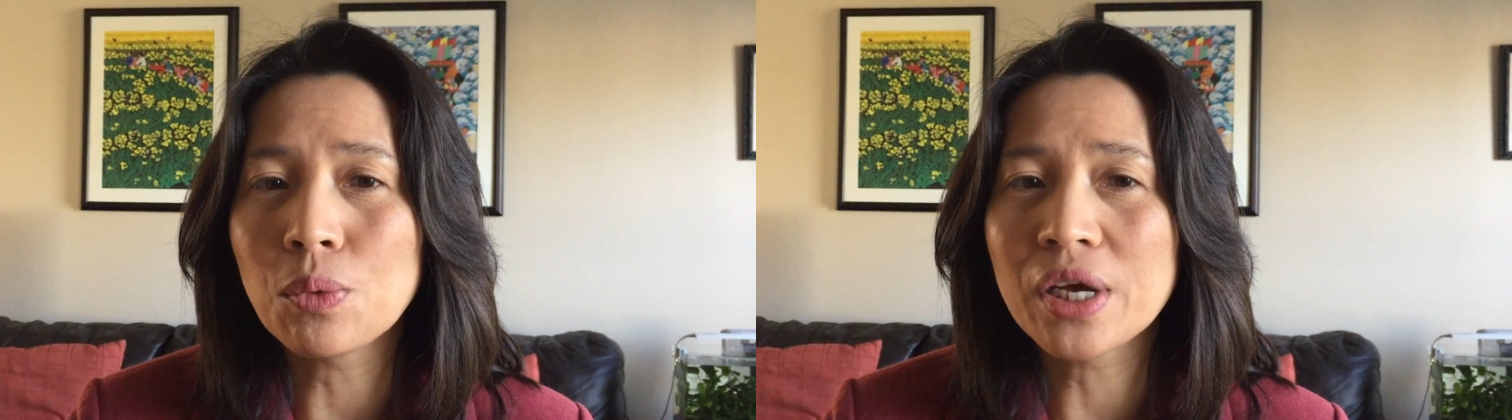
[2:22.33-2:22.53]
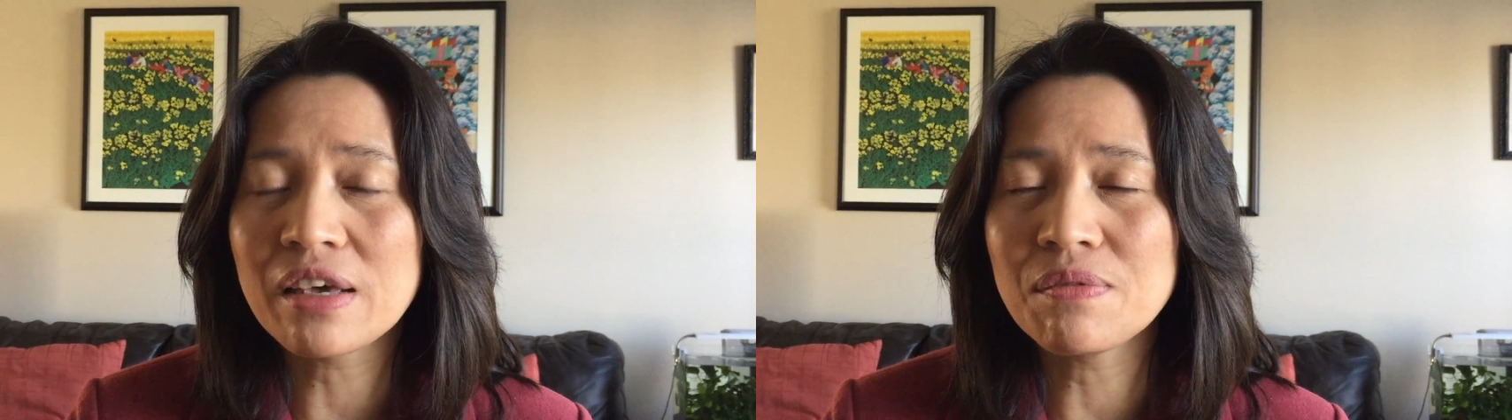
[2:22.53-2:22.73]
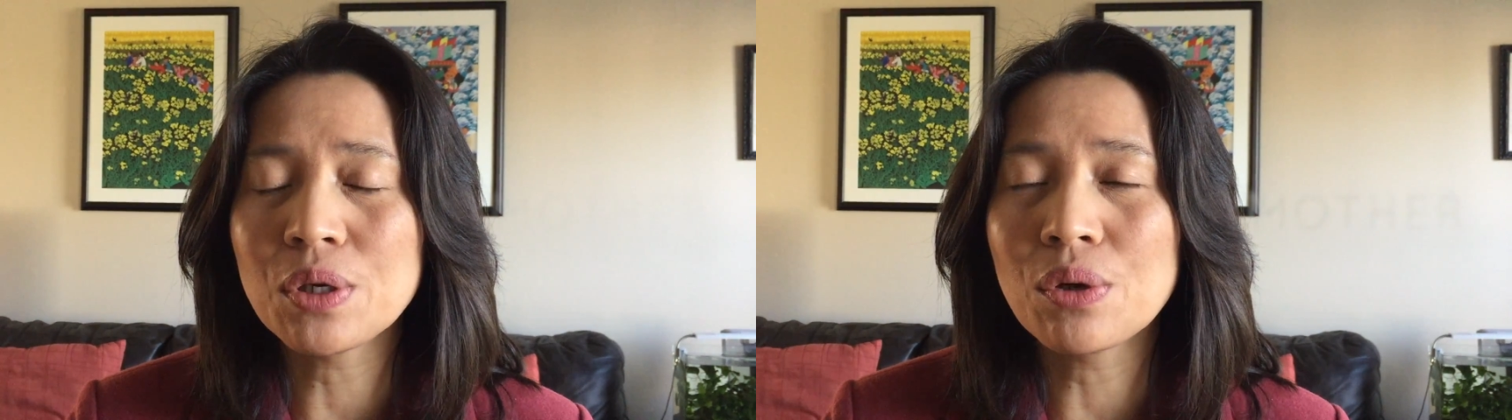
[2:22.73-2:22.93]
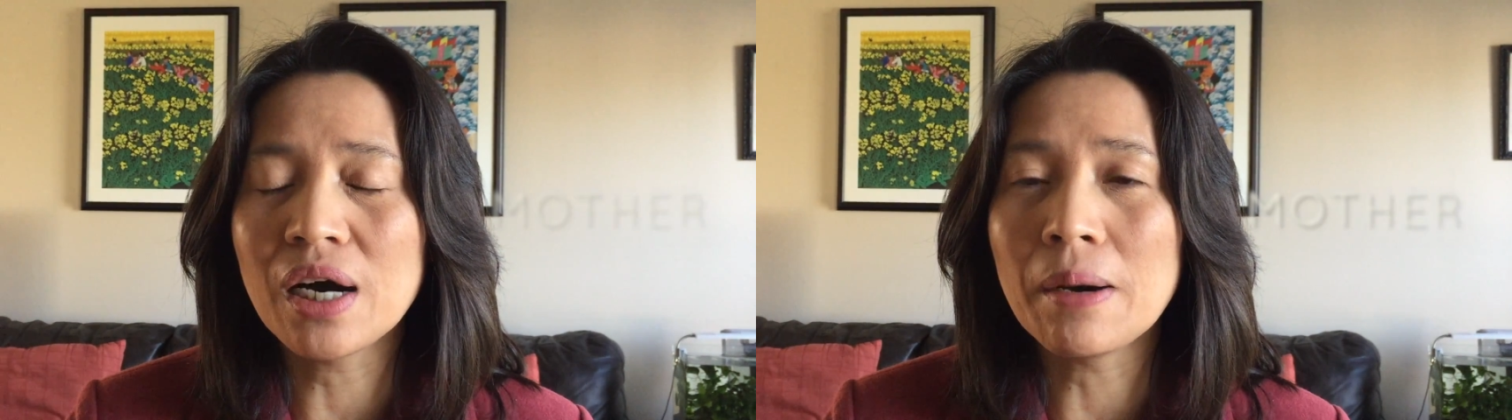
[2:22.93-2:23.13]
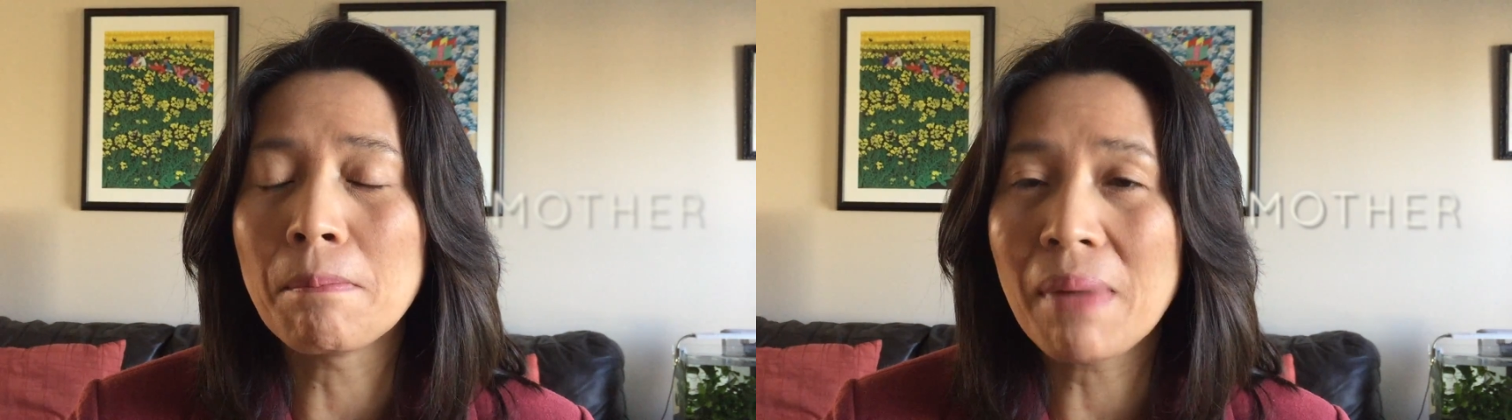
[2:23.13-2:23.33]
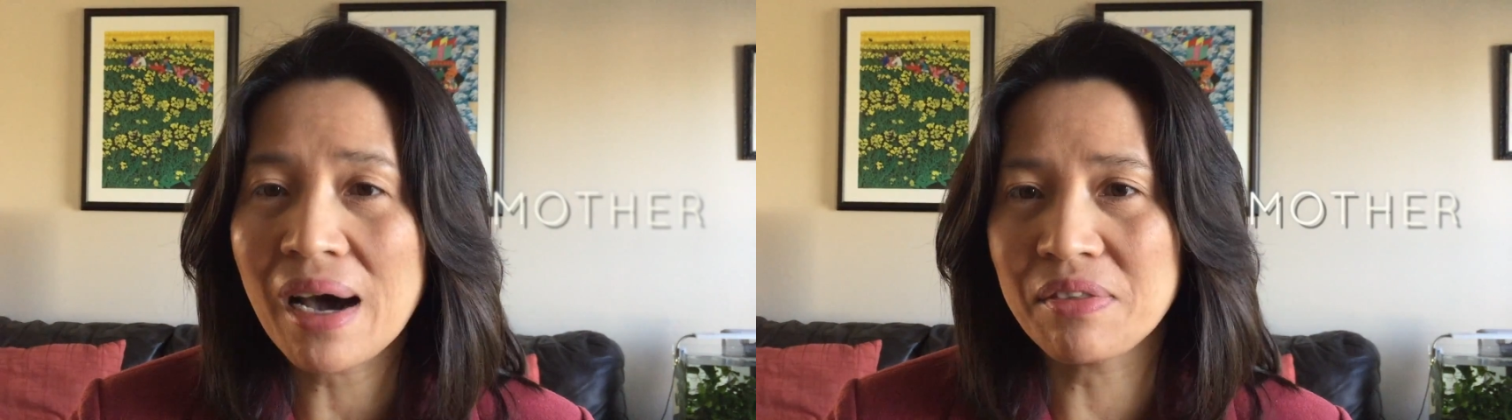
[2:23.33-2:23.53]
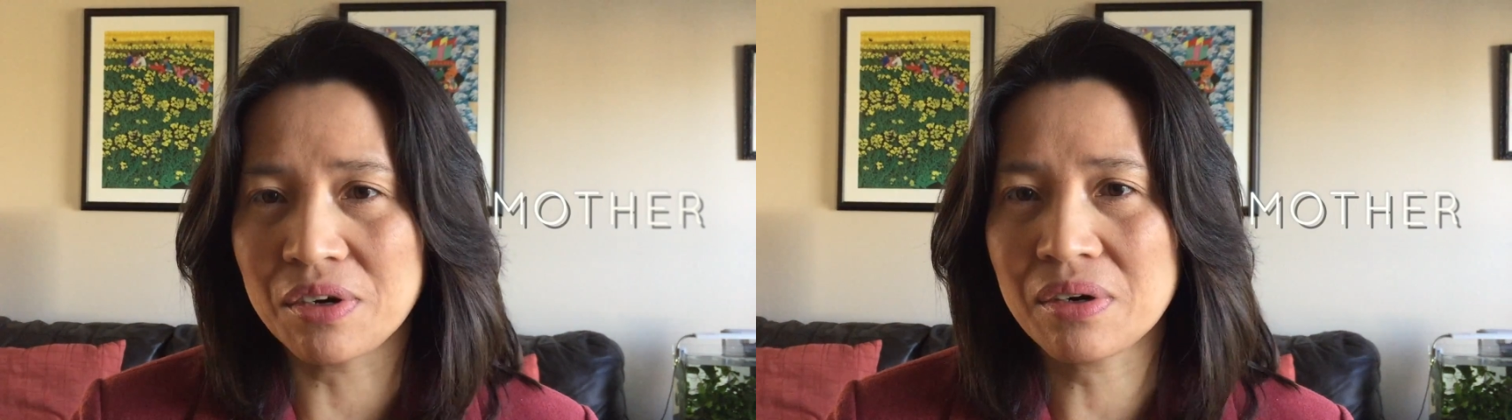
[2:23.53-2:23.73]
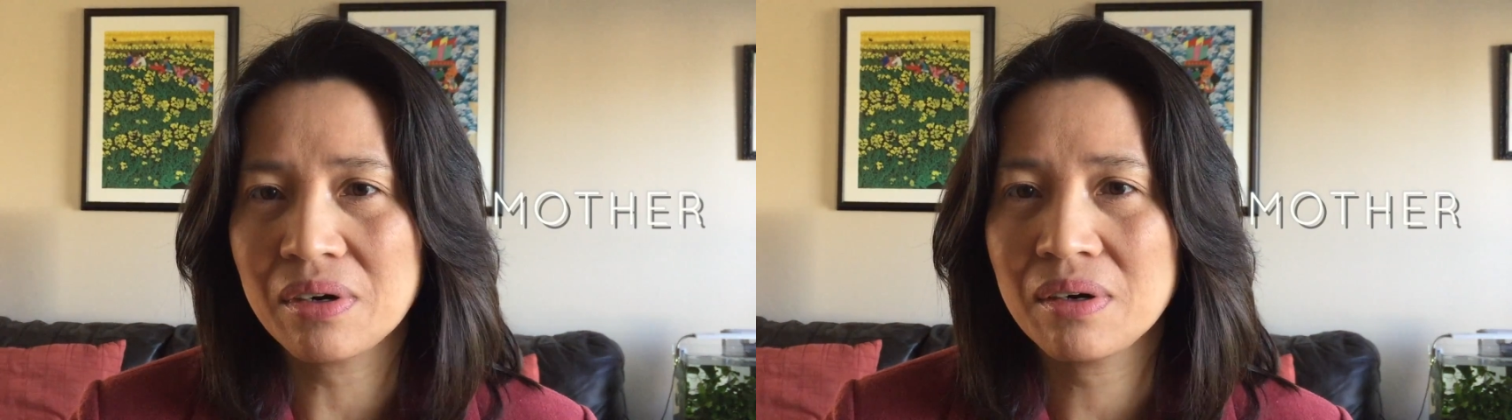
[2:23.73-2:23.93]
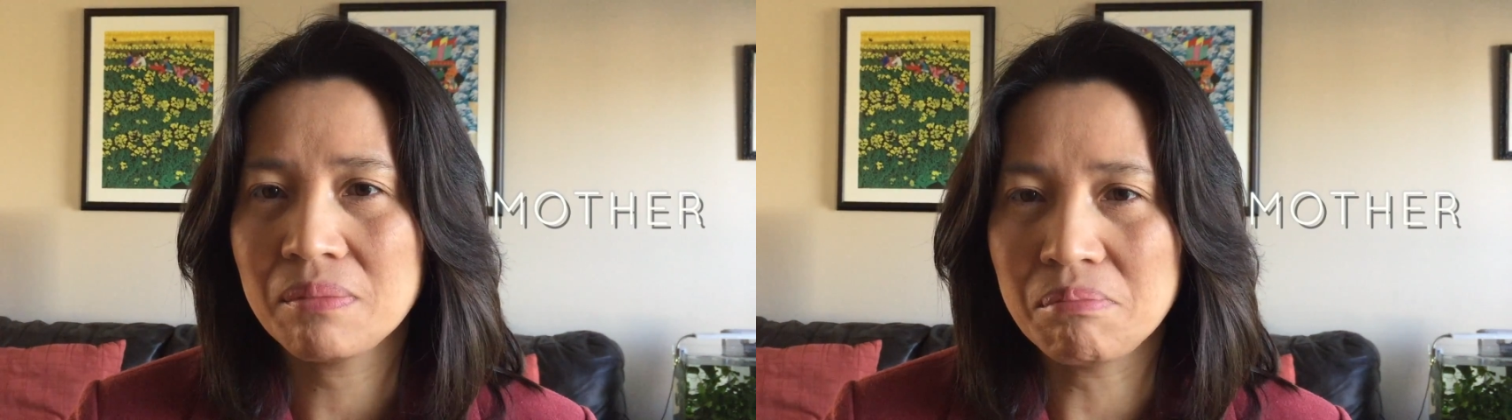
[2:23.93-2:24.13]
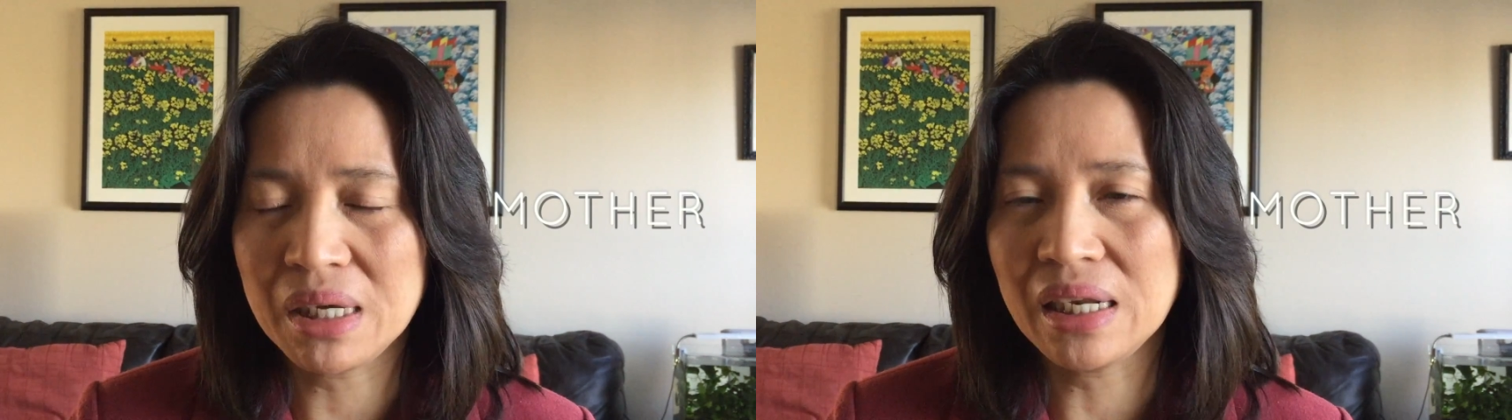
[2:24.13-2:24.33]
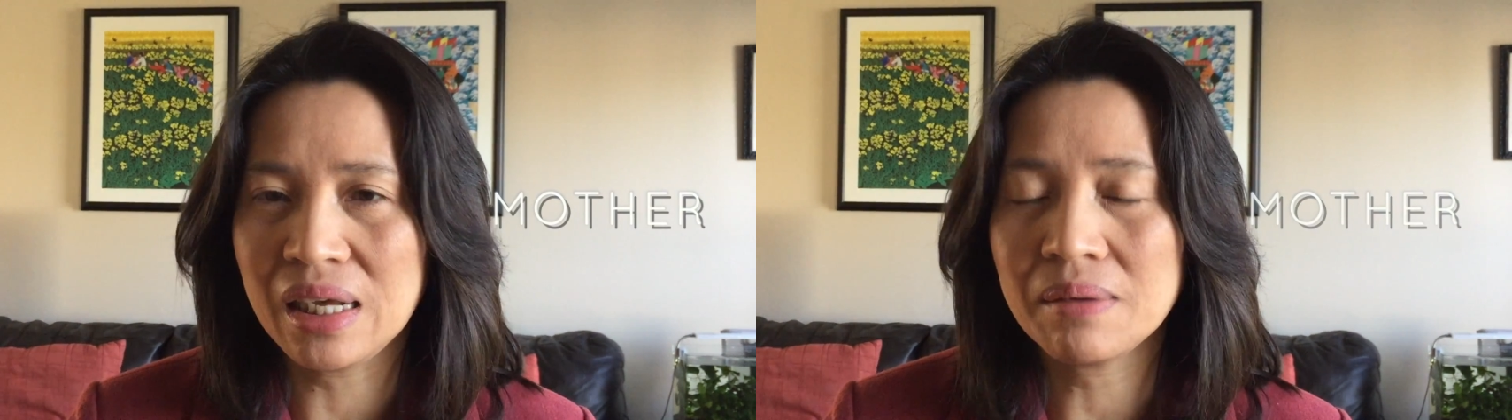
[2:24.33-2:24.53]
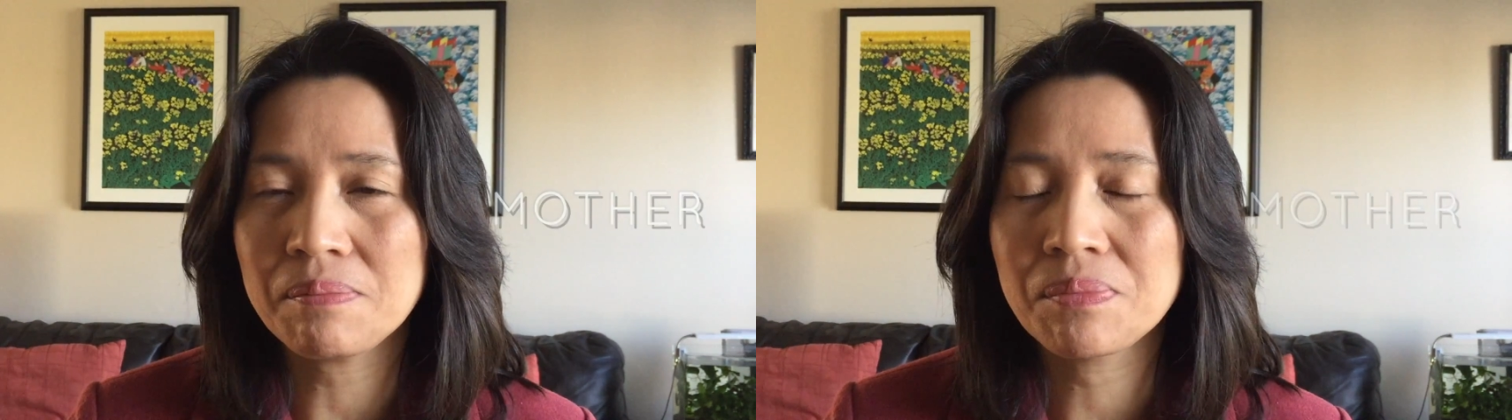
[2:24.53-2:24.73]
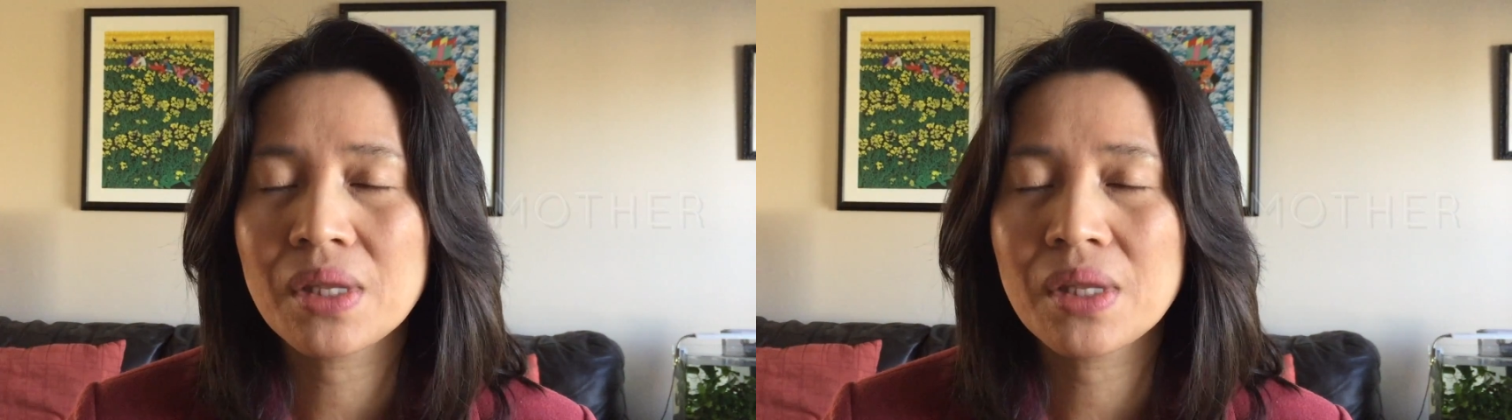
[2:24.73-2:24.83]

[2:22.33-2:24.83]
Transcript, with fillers: will give you a mother meaning.